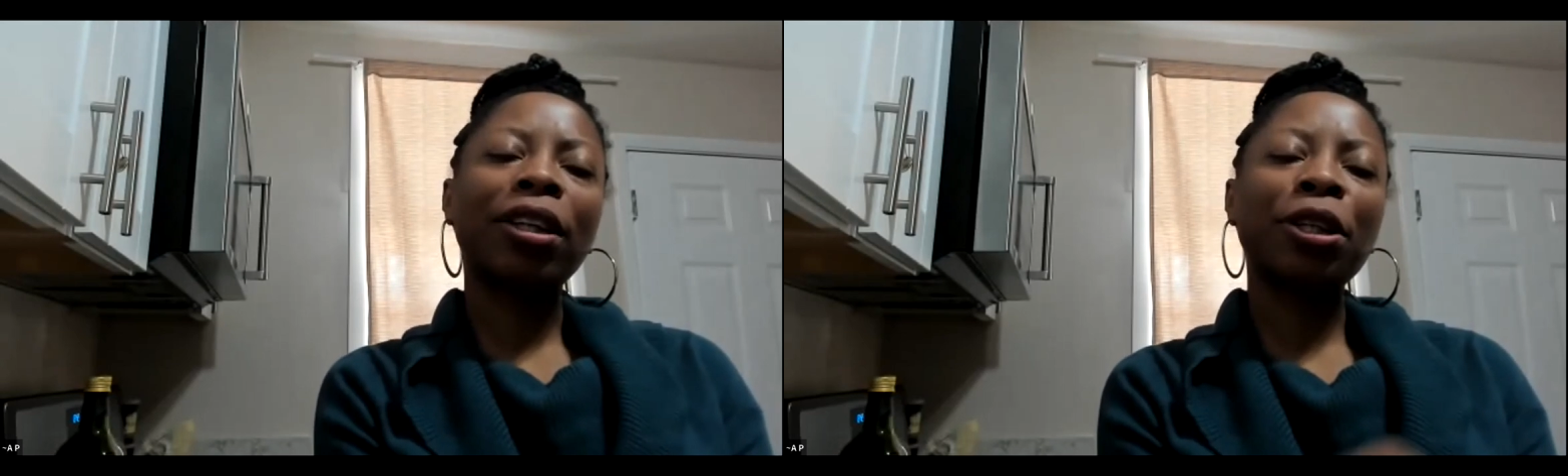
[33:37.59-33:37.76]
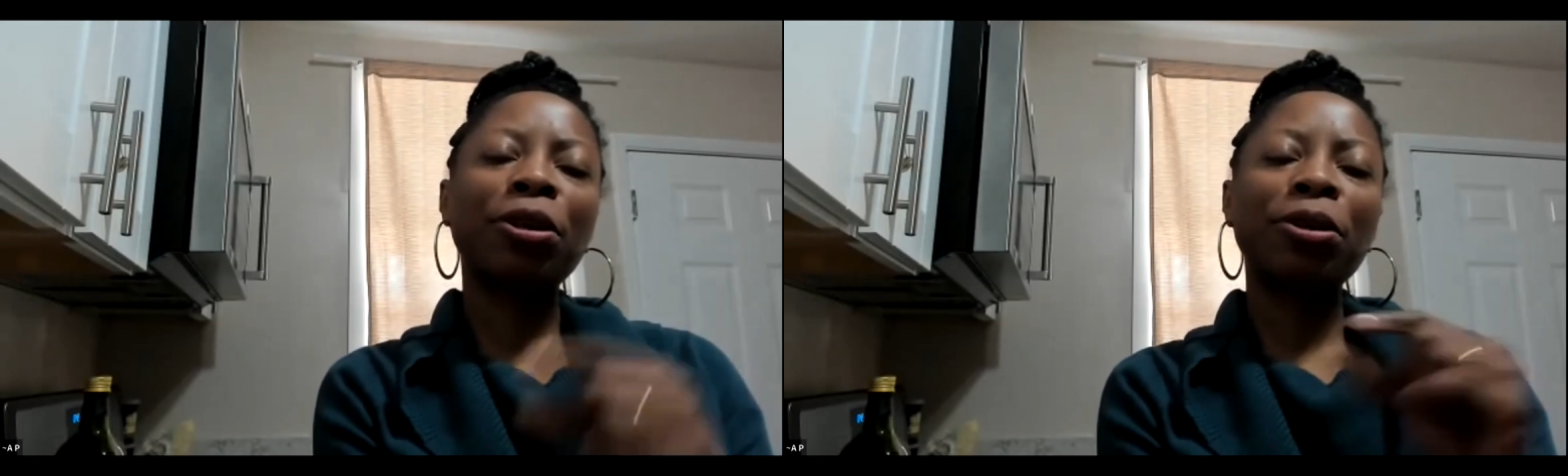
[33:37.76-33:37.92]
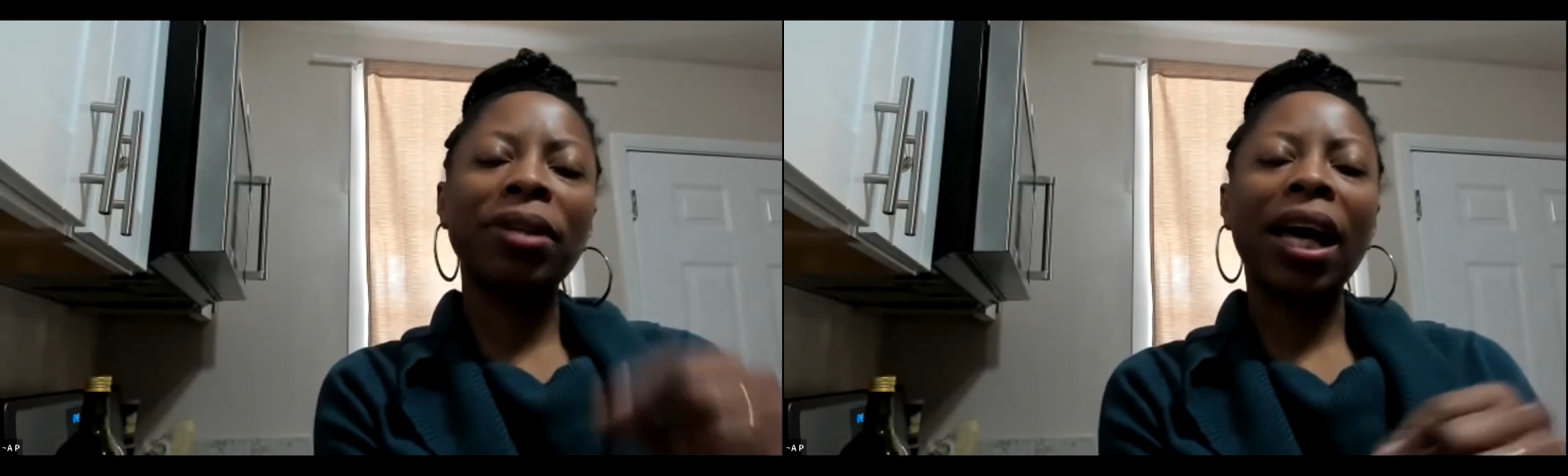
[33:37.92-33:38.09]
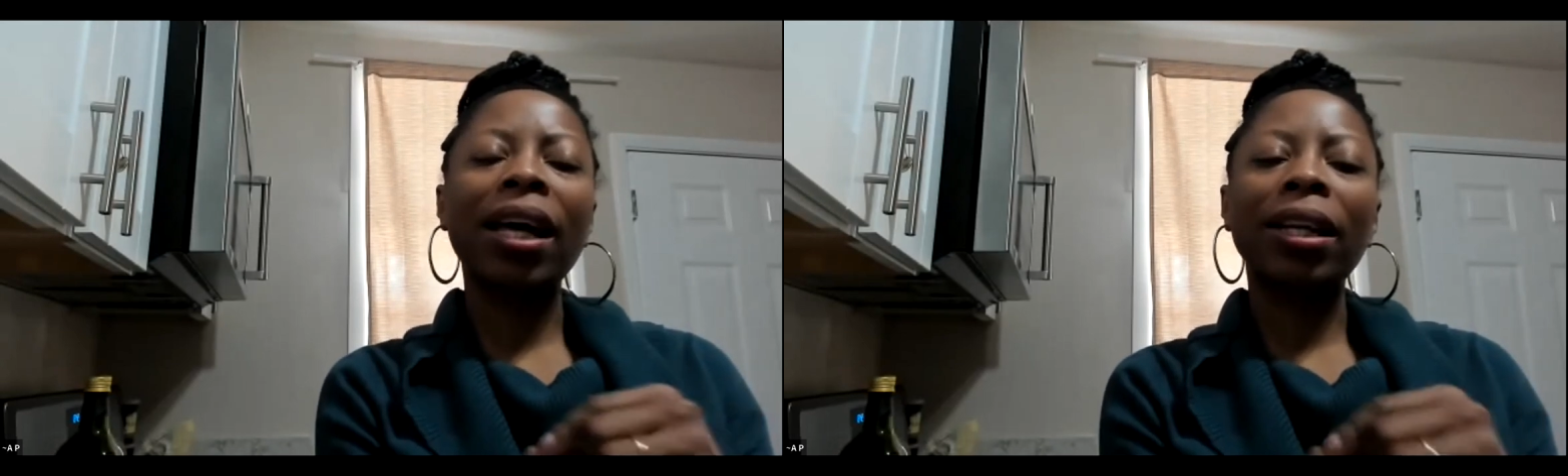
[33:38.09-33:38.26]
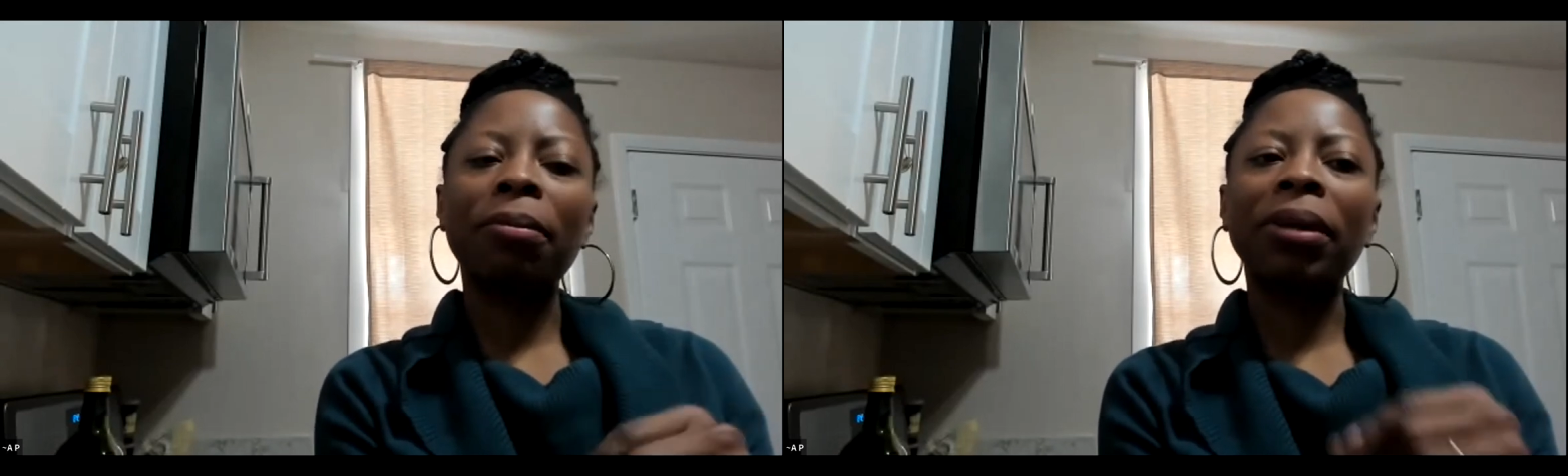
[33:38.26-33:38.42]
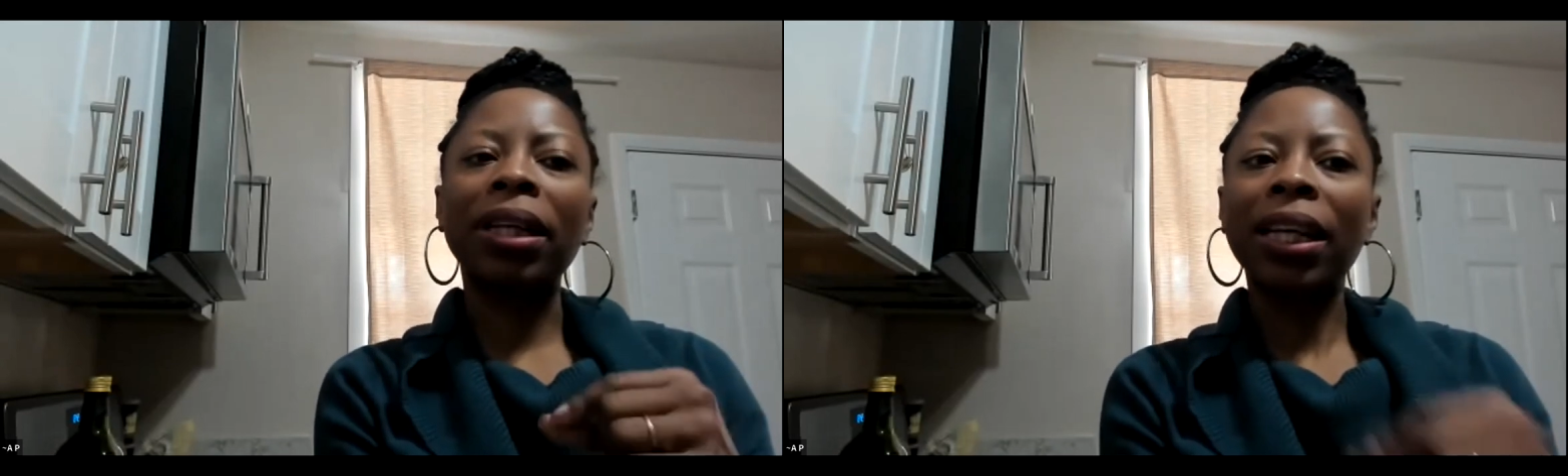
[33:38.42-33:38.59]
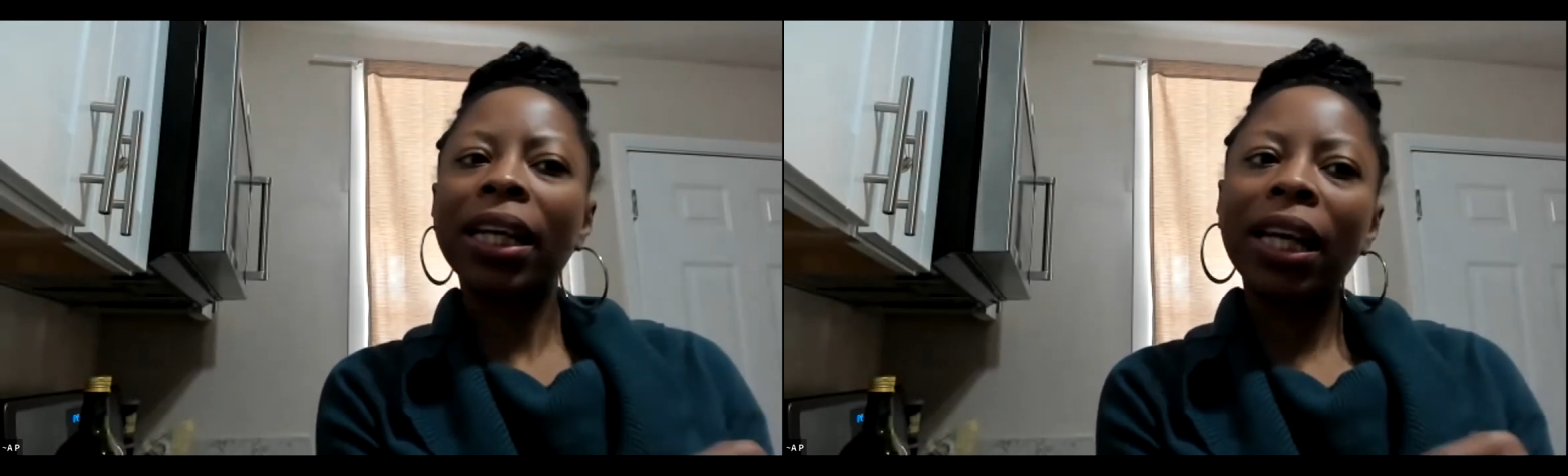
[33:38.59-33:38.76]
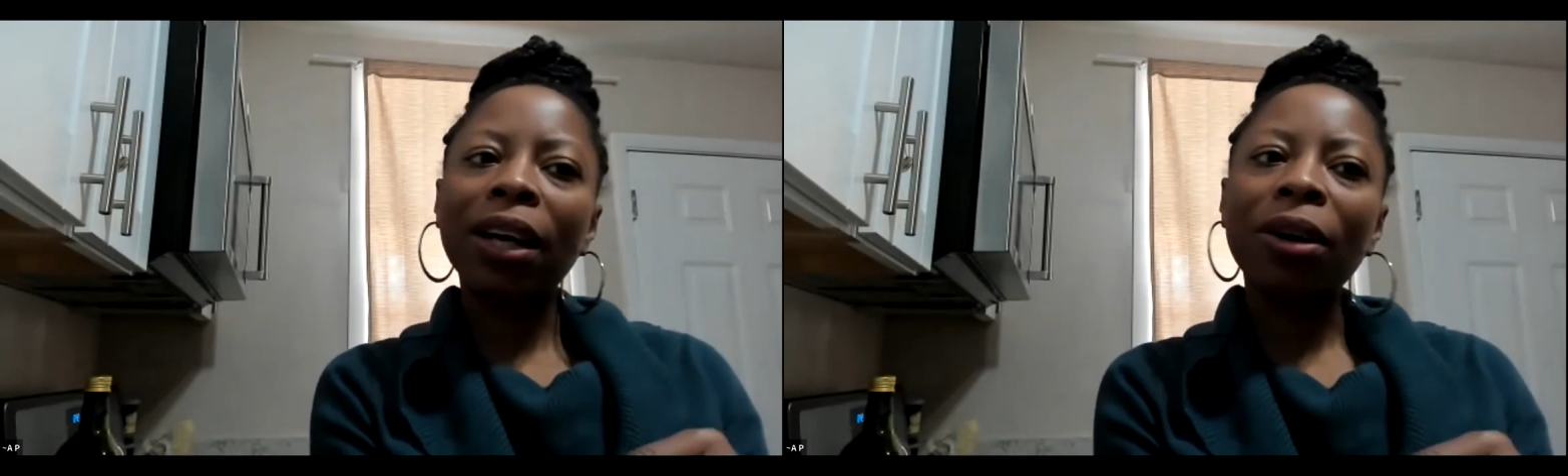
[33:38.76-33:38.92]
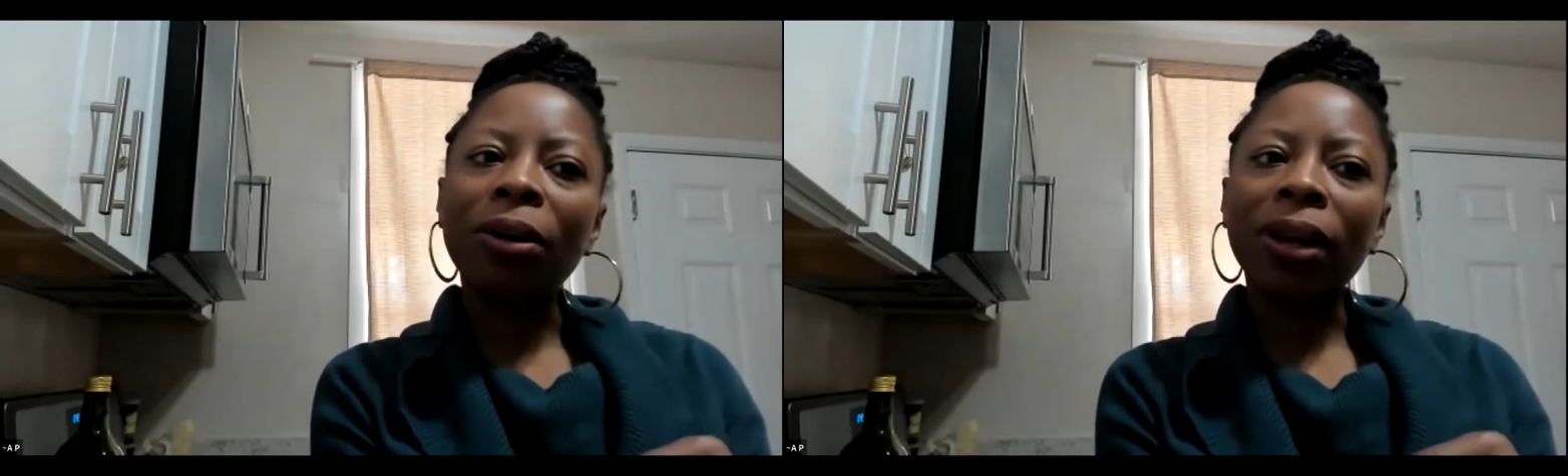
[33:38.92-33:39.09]
do you do that in the
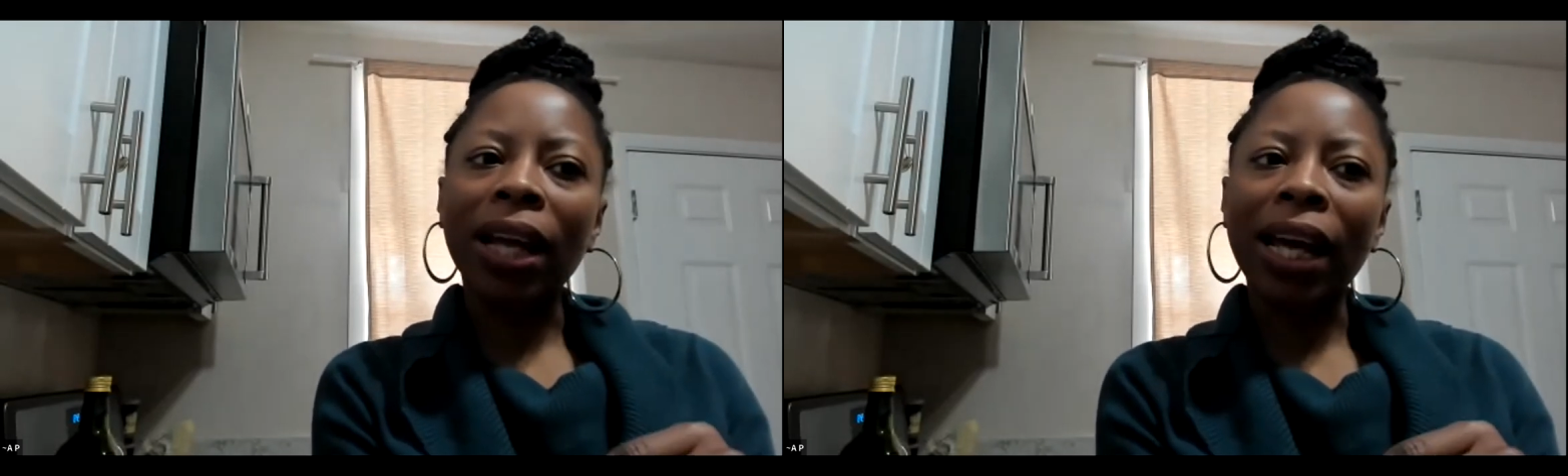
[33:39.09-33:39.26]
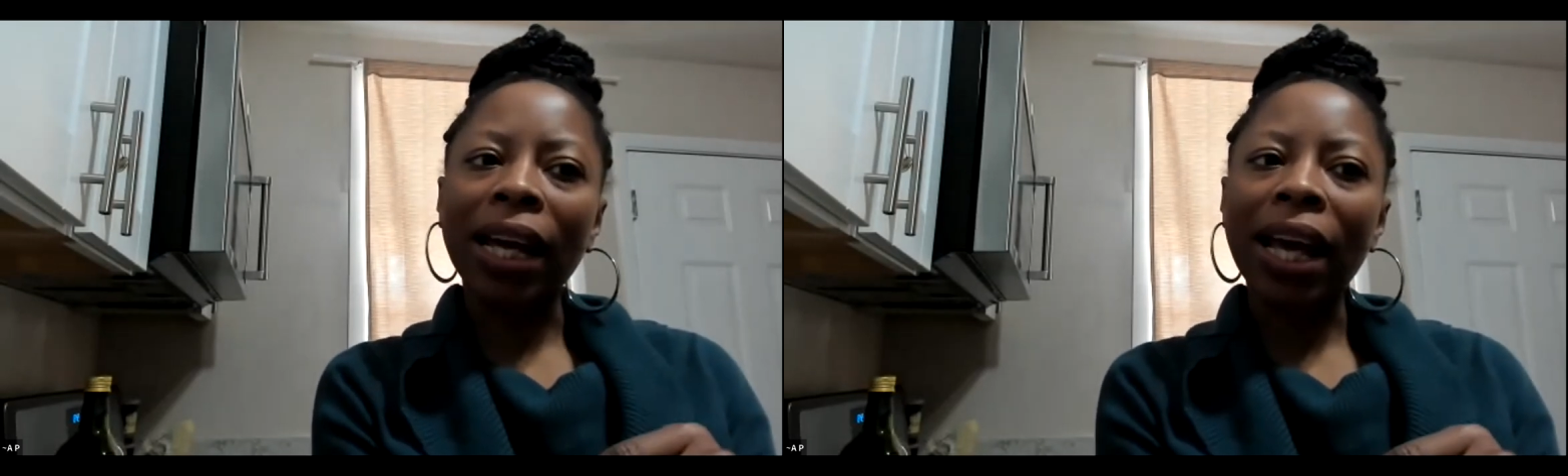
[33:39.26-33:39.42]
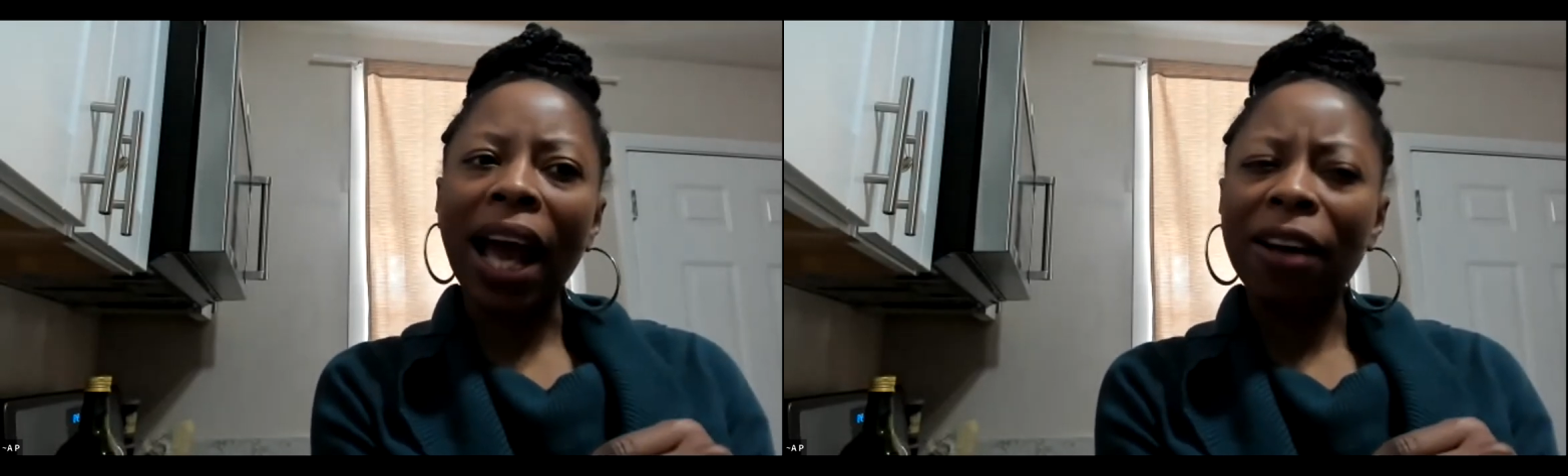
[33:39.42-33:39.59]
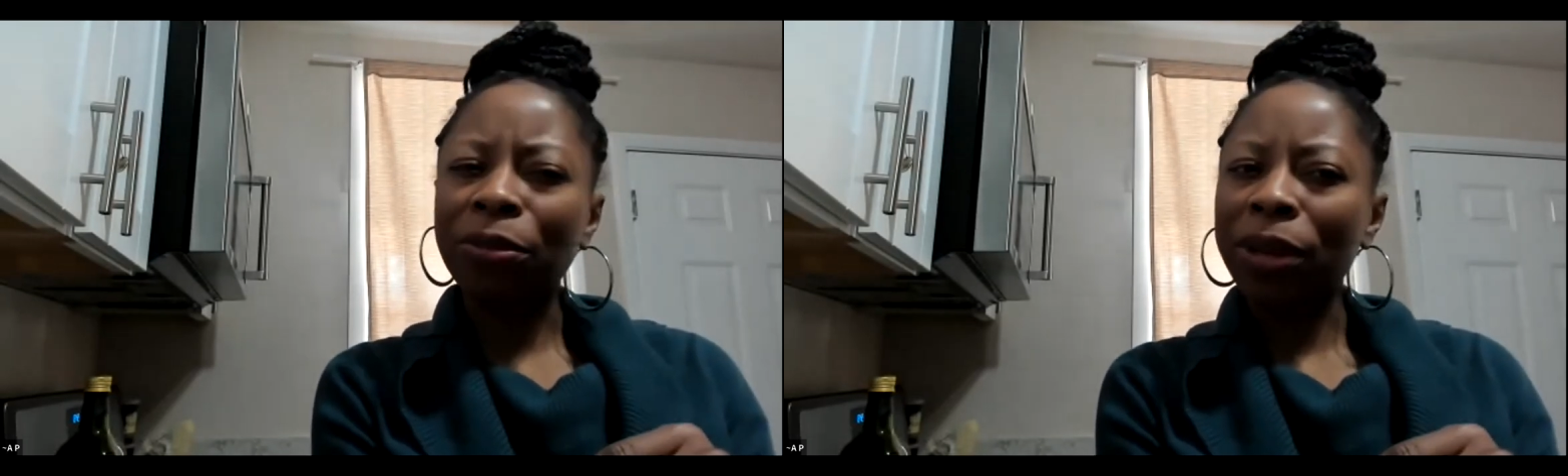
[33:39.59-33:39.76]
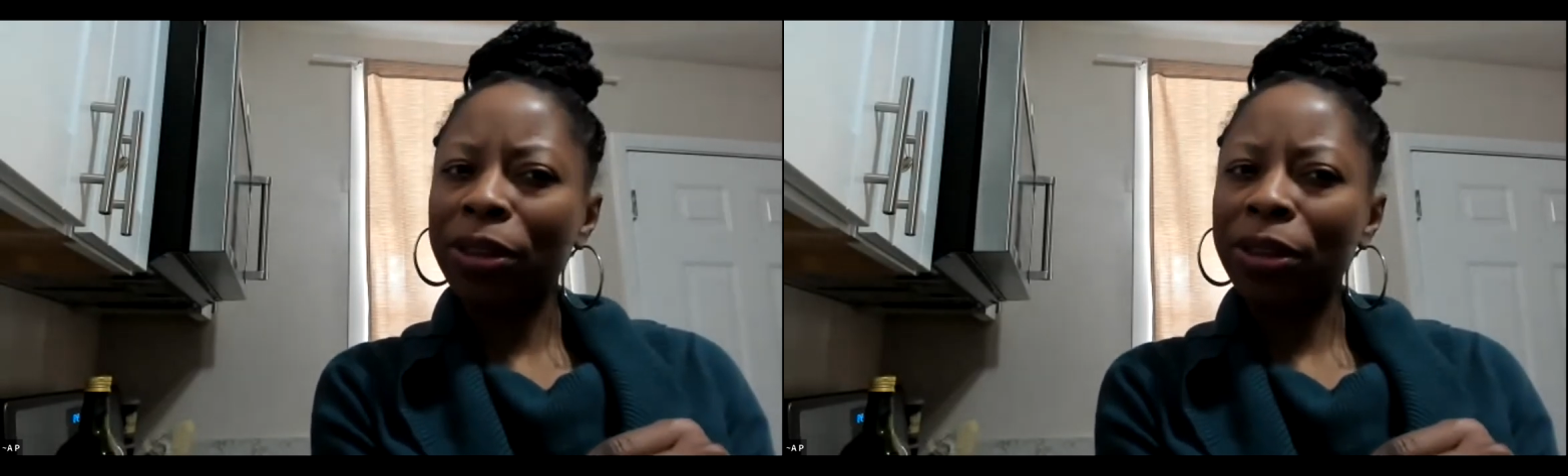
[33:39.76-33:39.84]
beginning or like halfway?